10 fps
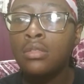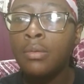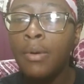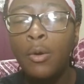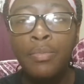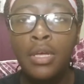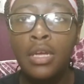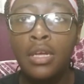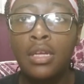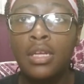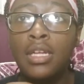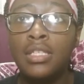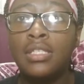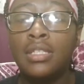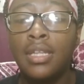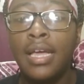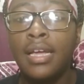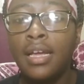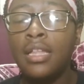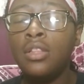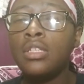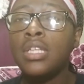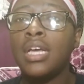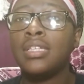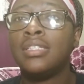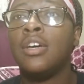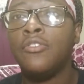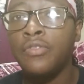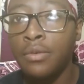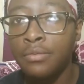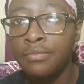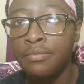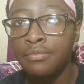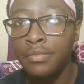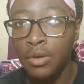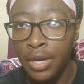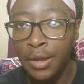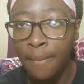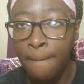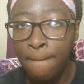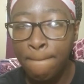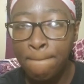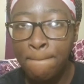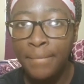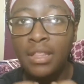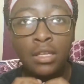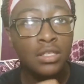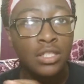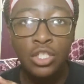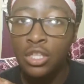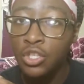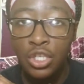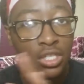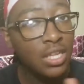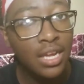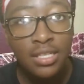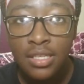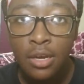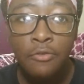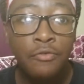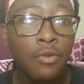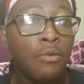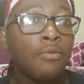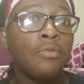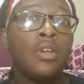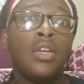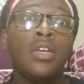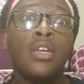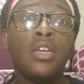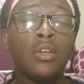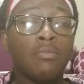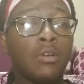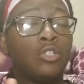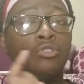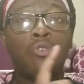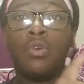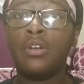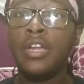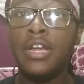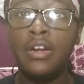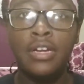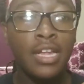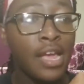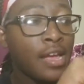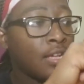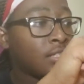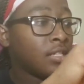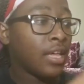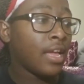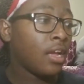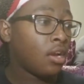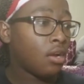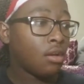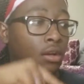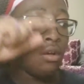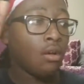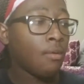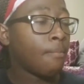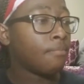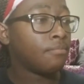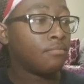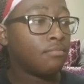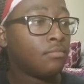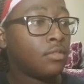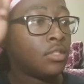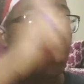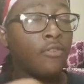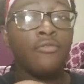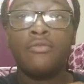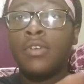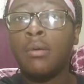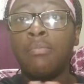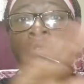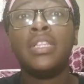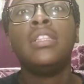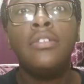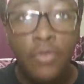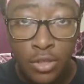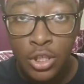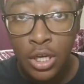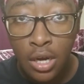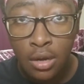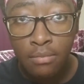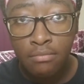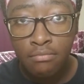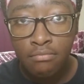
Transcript: the BOPIC, it's like, it looks like a cell phone, okay? It looks just like a cell phone, but you go in there and has like um, stuff completely for the job.